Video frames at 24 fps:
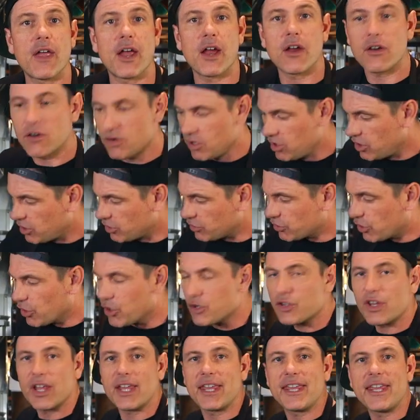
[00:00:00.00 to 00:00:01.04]
there,
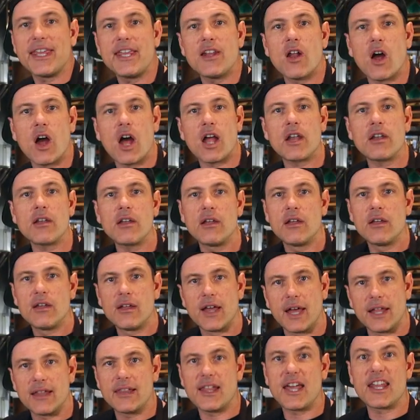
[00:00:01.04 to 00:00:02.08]
turn the heat on,
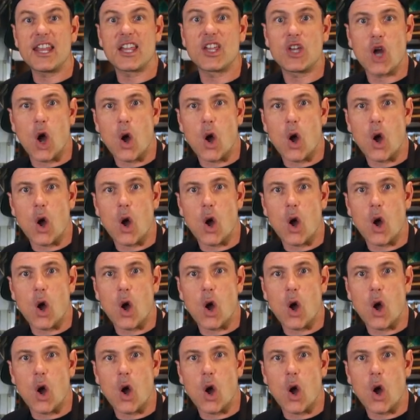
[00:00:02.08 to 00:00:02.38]
and let it